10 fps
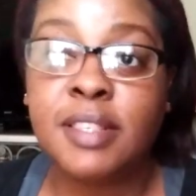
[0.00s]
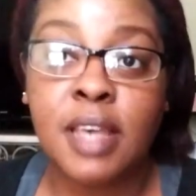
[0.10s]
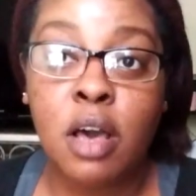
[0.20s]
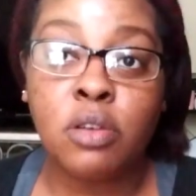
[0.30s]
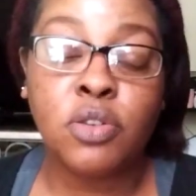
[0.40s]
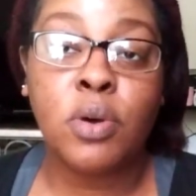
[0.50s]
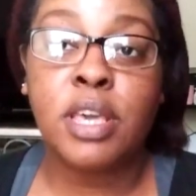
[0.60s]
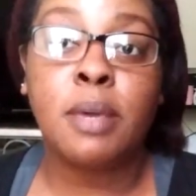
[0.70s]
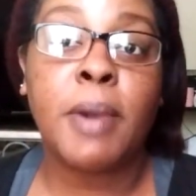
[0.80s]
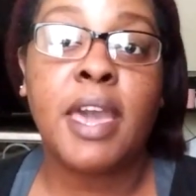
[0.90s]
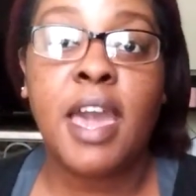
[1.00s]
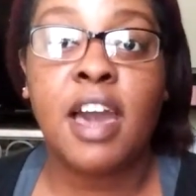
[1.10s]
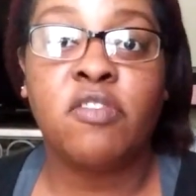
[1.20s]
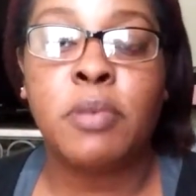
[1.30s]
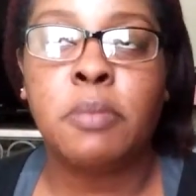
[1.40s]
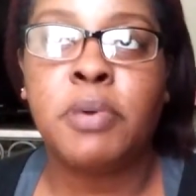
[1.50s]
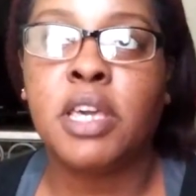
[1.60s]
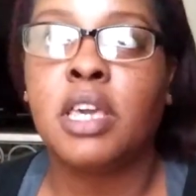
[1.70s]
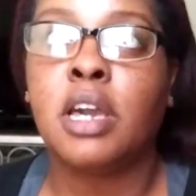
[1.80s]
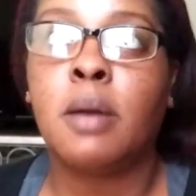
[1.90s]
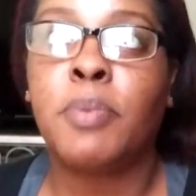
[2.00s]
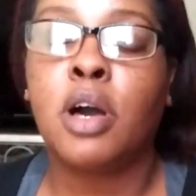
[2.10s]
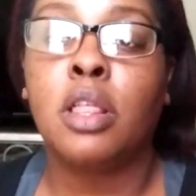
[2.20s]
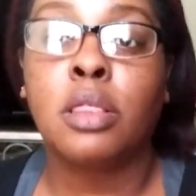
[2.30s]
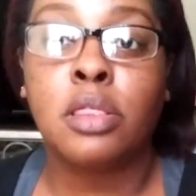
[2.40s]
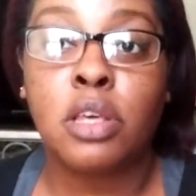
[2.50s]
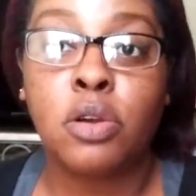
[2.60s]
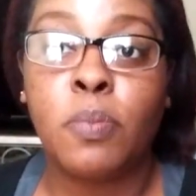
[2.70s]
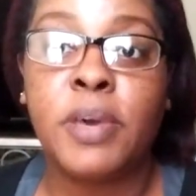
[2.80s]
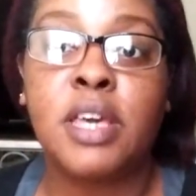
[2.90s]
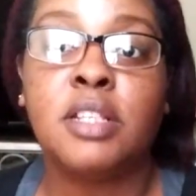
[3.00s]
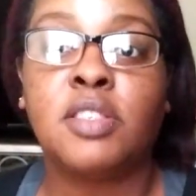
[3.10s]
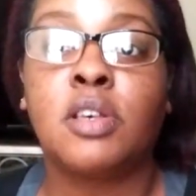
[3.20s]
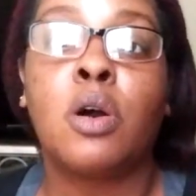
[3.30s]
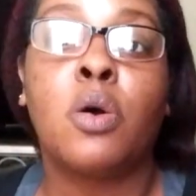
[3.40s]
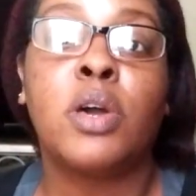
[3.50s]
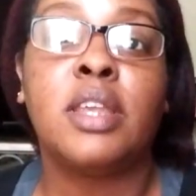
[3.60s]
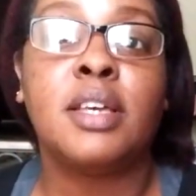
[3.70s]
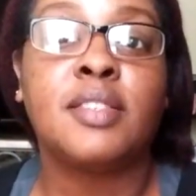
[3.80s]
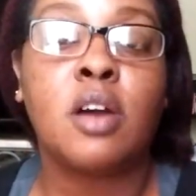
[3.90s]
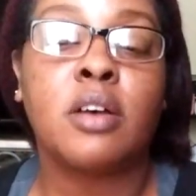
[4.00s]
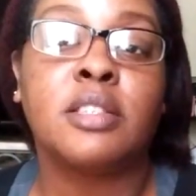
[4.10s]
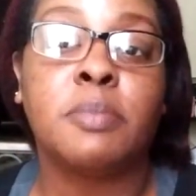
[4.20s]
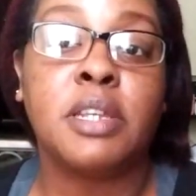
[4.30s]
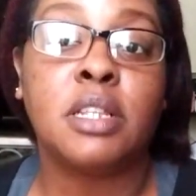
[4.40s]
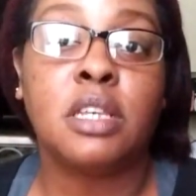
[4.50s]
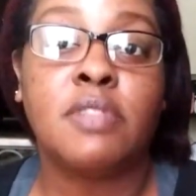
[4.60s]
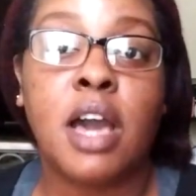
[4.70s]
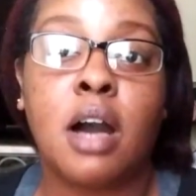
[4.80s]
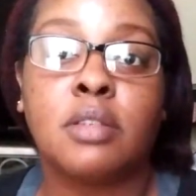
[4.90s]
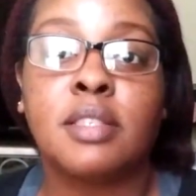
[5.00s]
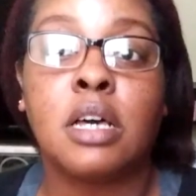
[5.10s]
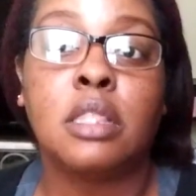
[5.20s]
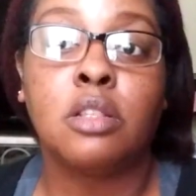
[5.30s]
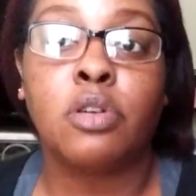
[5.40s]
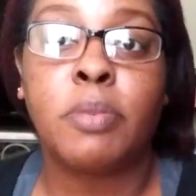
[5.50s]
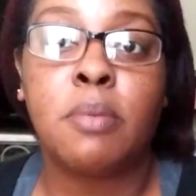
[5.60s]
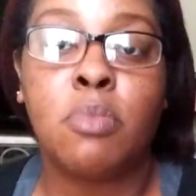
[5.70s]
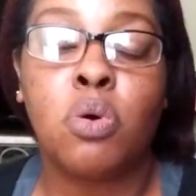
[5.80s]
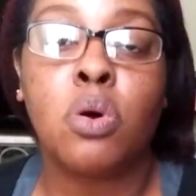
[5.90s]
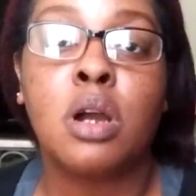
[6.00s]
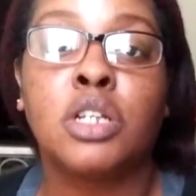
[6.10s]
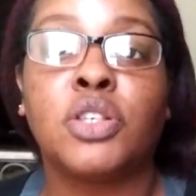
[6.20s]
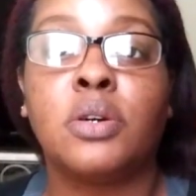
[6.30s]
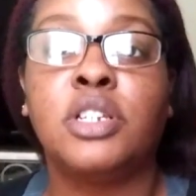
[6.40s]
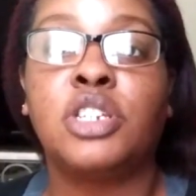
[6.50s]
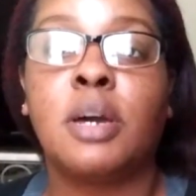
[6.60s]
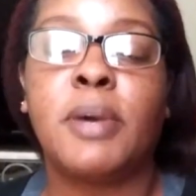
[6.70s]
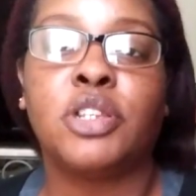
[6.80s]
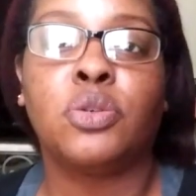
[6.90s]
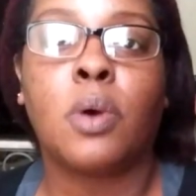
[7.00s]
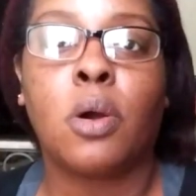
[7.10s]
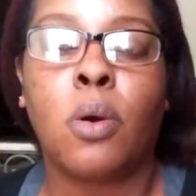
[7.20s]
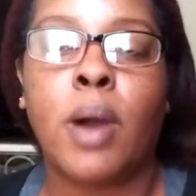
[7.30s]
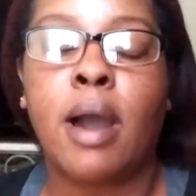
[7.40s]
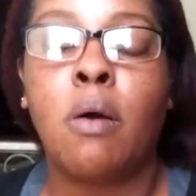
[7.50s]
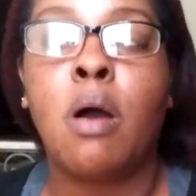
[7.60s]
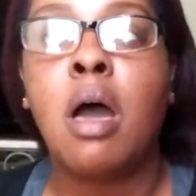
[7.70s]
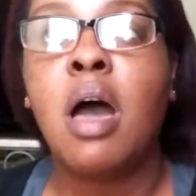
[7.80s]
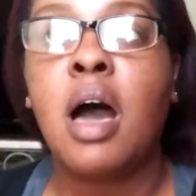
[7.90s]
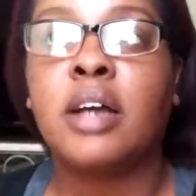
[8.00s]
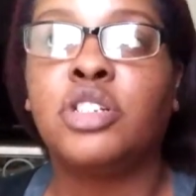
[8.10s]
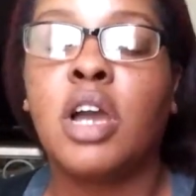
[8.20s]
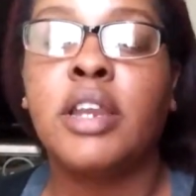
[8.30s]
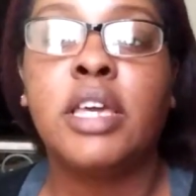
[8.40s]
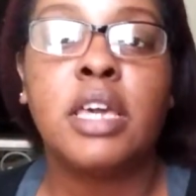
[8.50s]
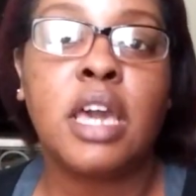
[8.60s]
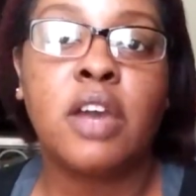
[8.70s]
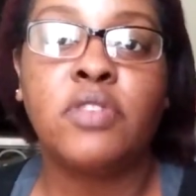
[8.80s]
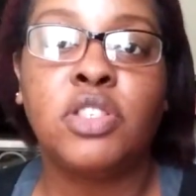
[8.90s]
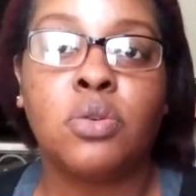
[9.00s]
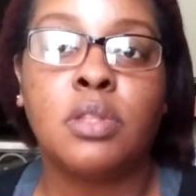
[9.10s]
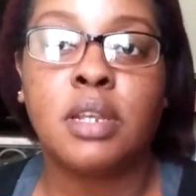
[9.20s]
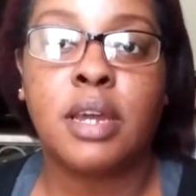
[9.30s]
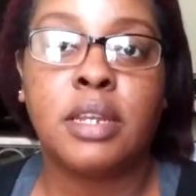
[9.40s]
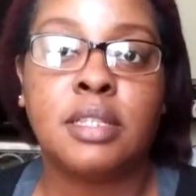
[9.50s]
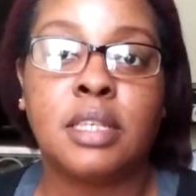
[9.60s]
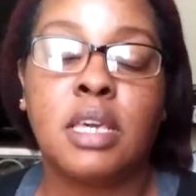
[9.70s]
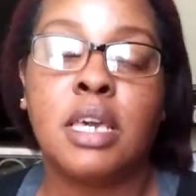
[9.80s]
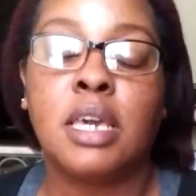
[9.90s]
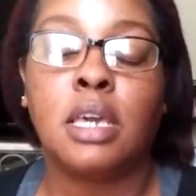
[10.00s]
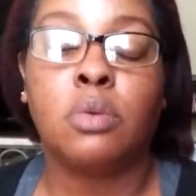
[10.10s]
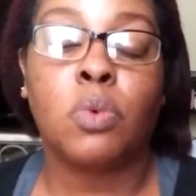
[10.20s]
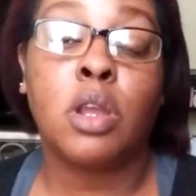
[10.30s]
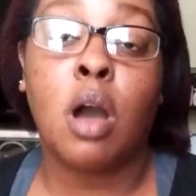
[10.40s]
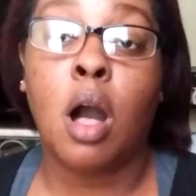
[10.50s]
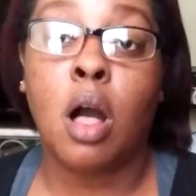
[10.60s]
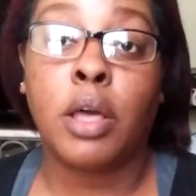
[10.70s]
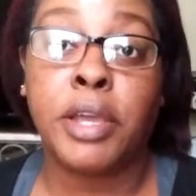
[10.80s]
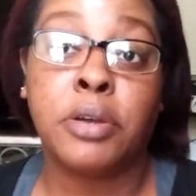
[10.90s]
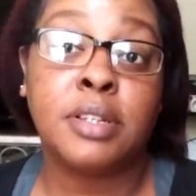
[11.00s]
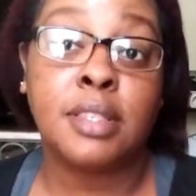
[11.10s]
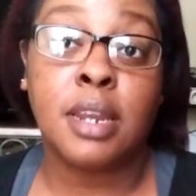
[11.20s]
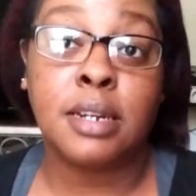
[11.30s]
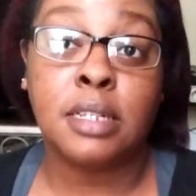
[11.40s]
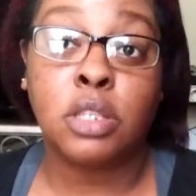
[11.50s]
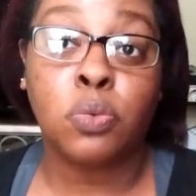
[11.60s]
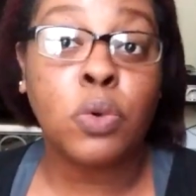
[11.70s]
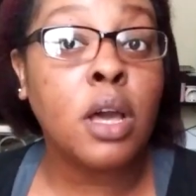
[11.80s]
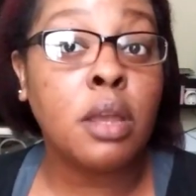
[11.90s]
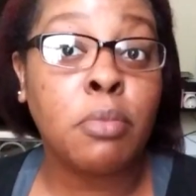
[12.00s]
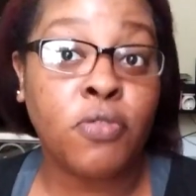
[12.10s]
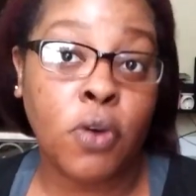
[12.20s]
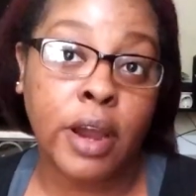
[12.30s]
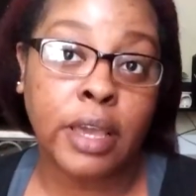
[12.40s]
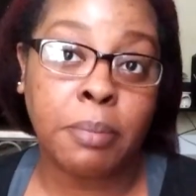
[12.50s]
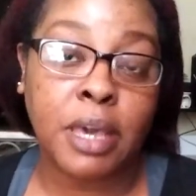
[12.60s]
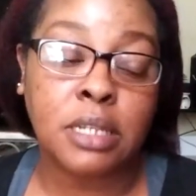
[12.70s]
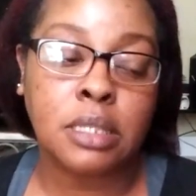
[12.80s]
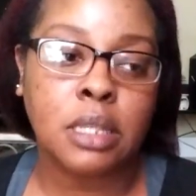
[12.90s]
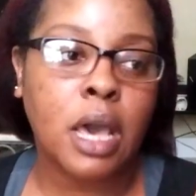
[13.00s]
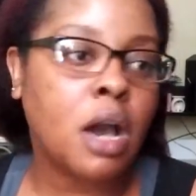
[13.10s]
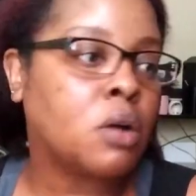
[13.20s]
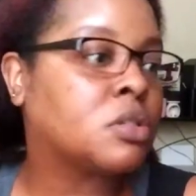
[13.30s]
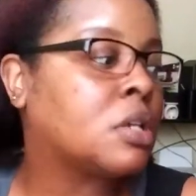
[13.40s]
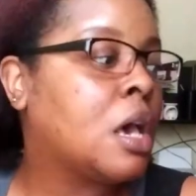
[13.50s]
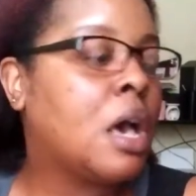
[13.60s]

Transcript: sales on eBay have been picking up a little bit, so it is causing me to leave the house a little bit more. So each time I do go out, I try to hit every store that I need to hit and run all errands that I need to run before I get back to the house.